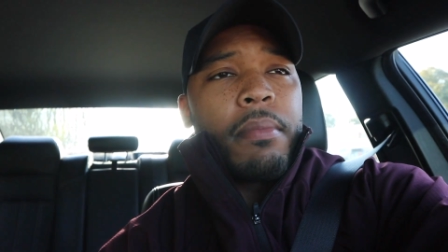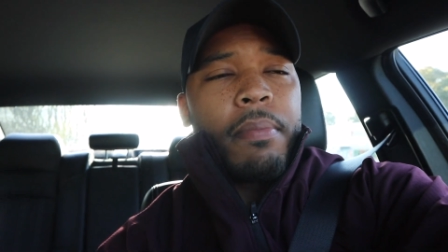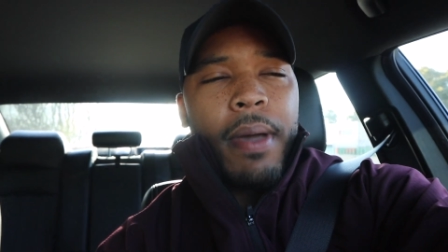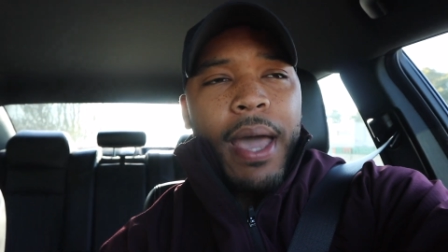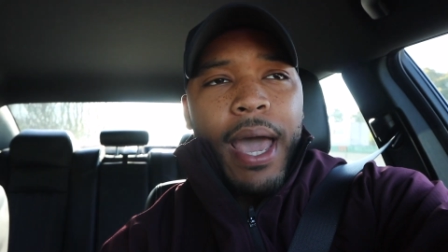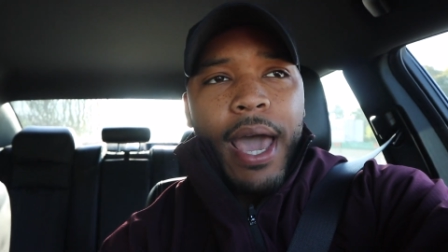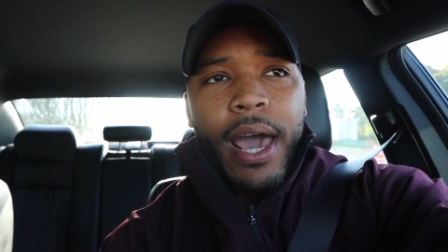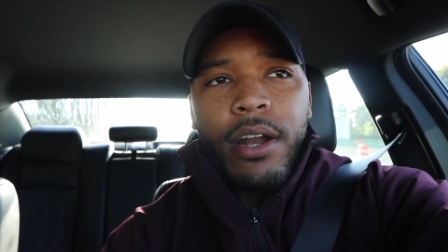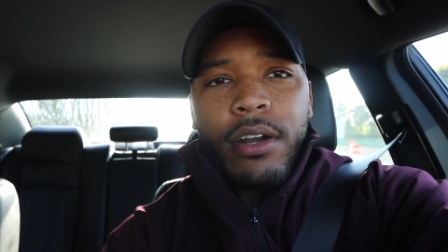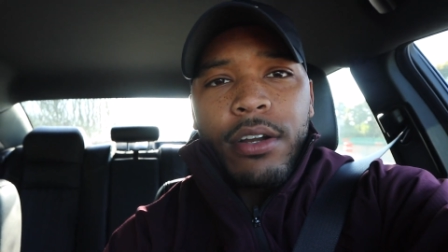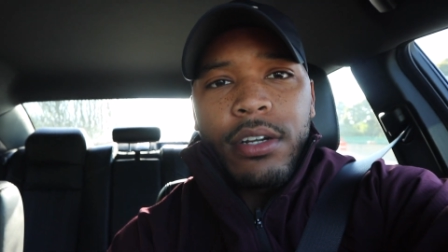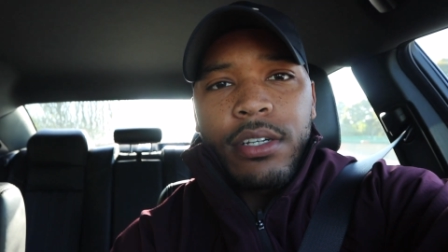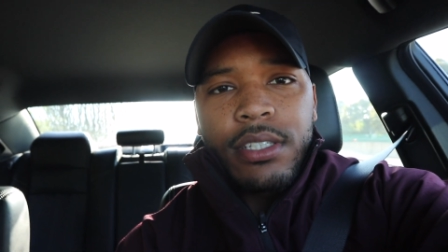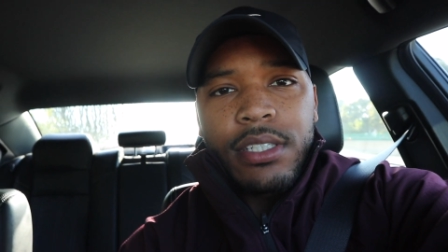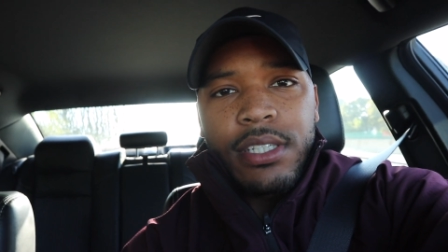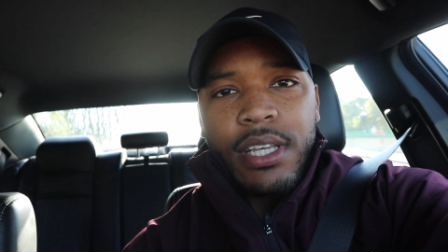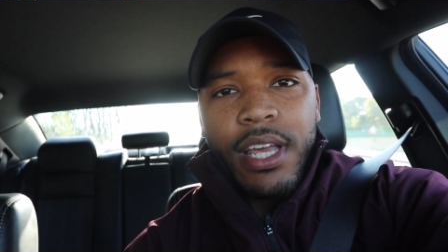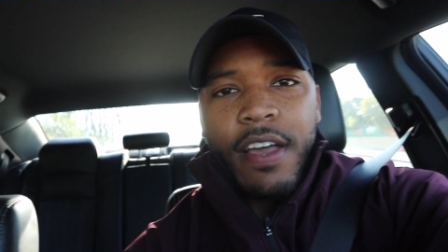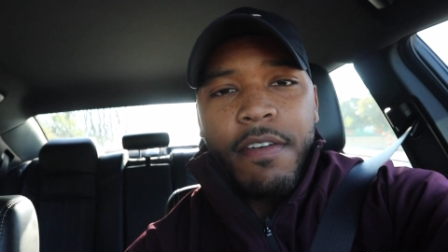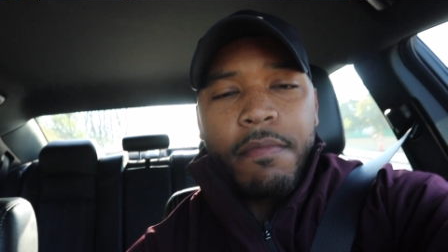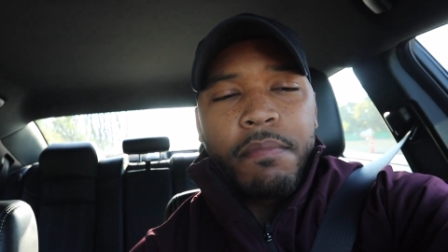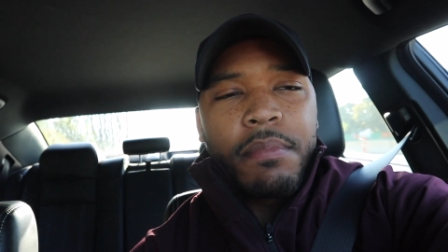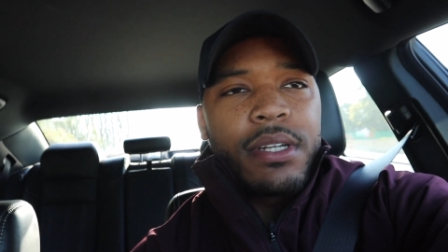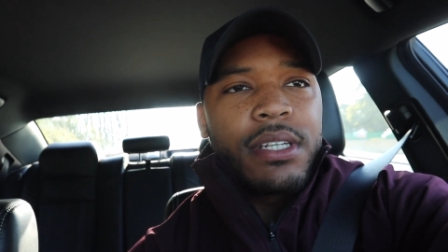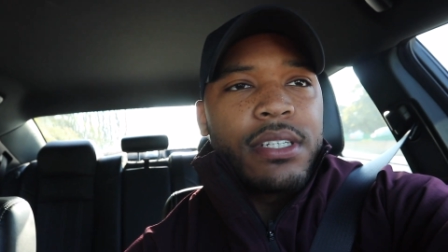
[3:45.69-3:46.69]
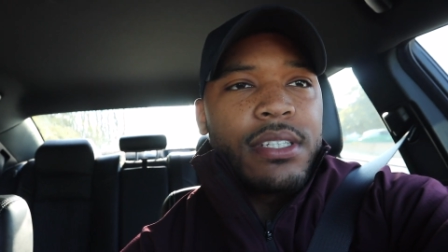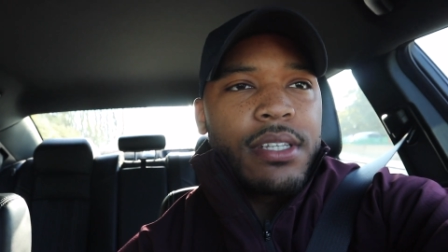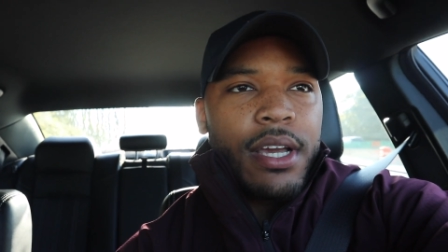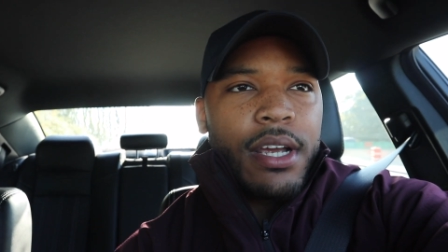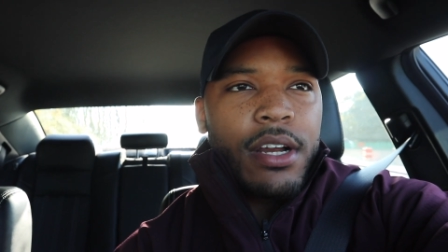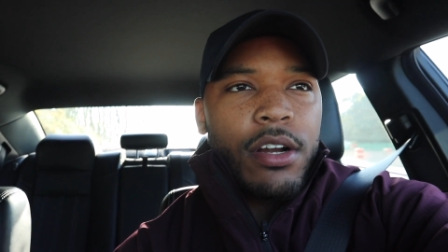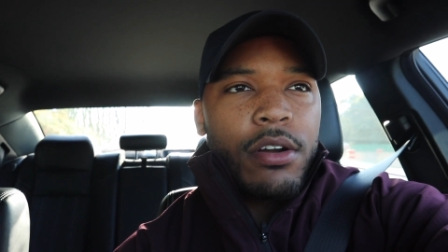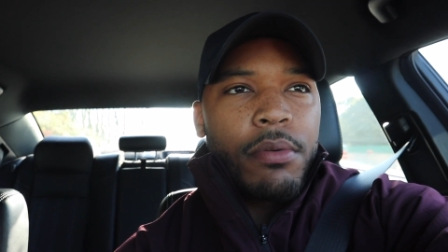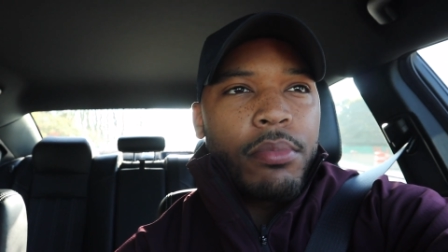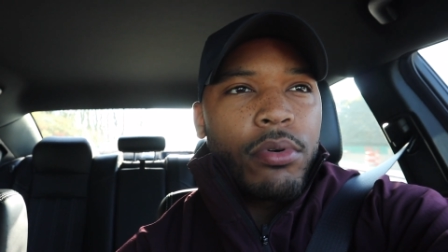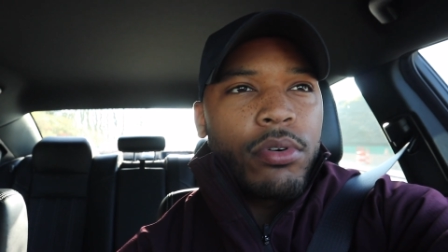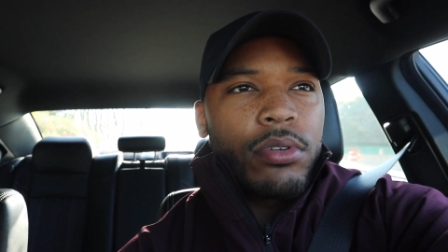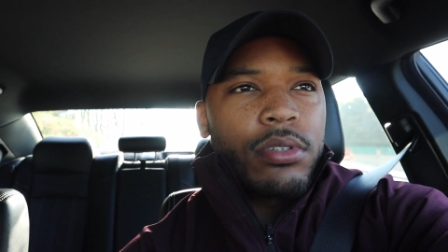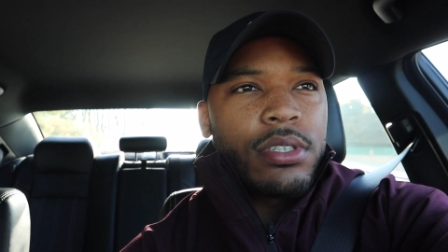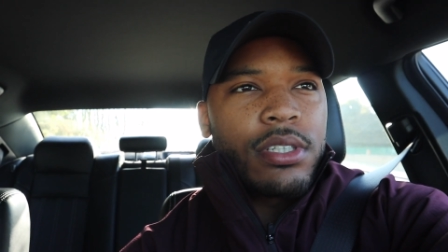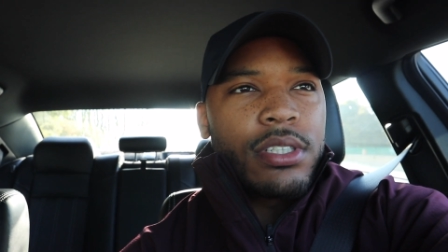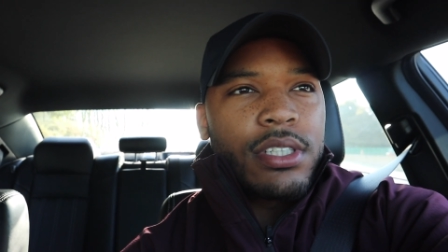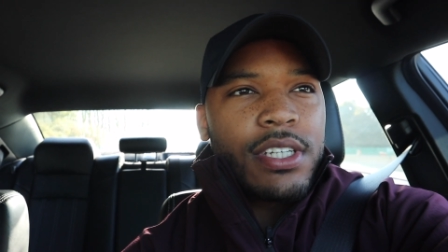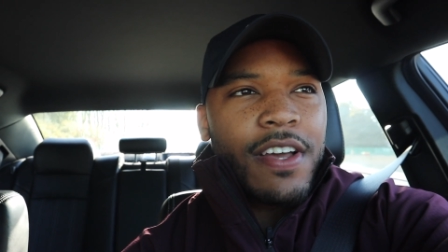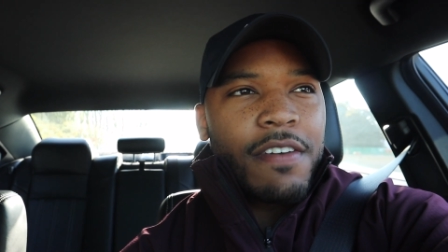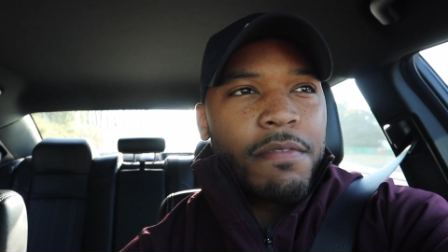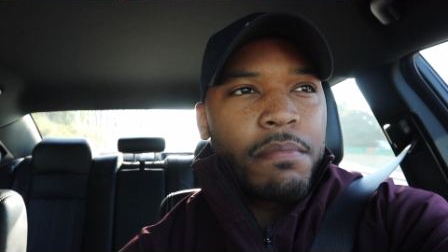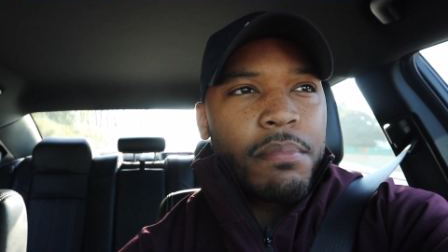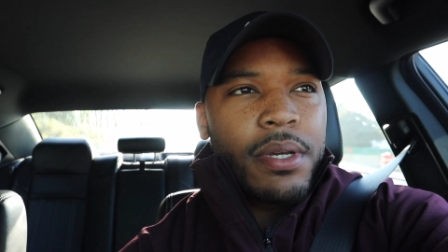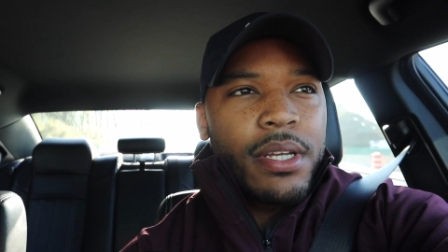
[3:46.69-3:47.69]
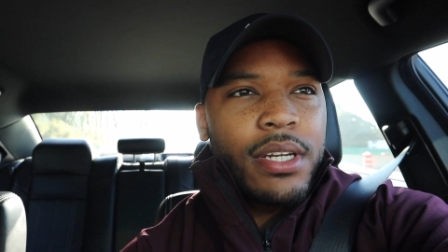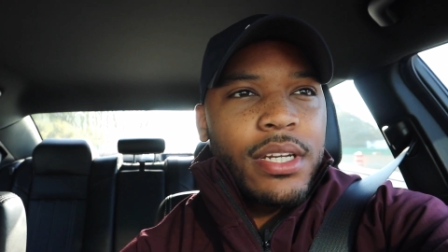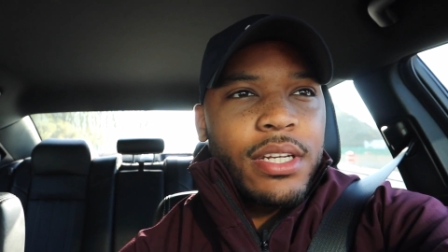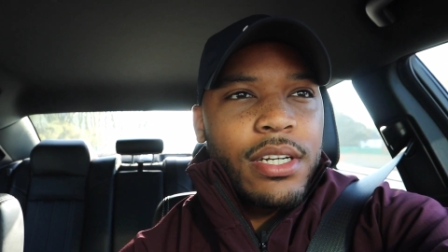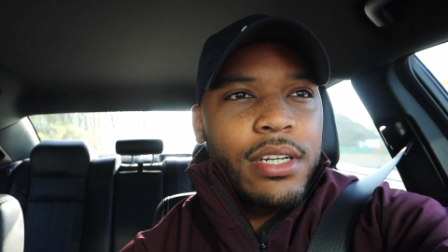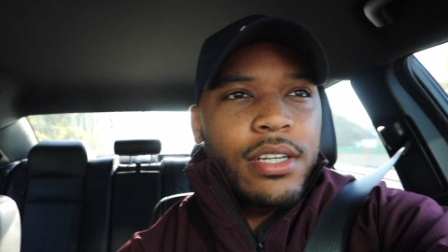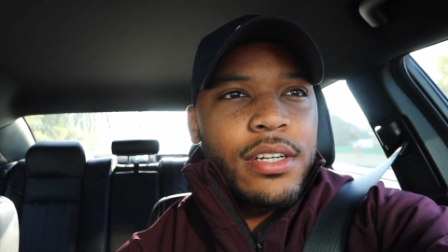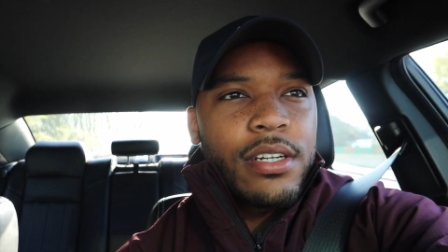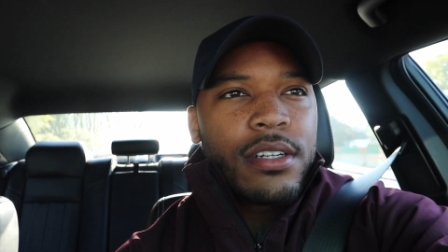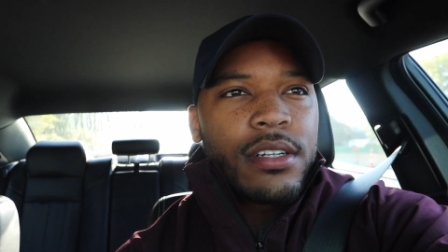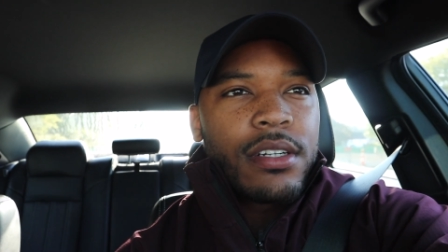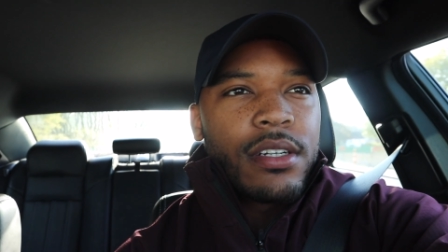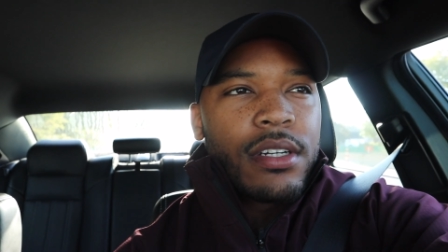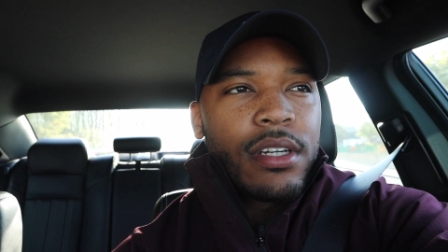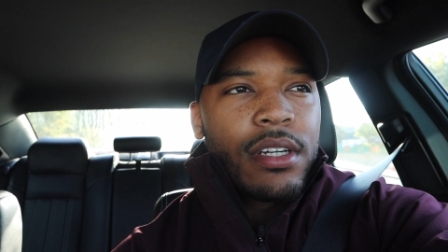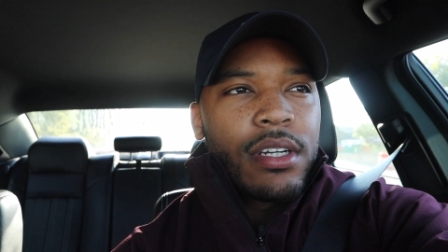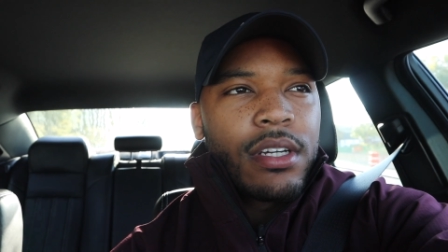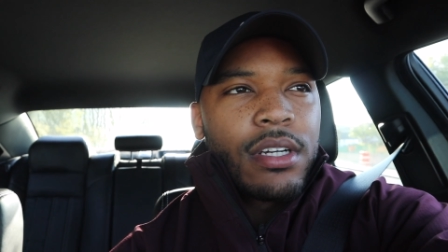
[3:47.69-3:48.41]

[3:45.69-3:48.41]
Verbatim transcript: patterns have been terrible since I've been here.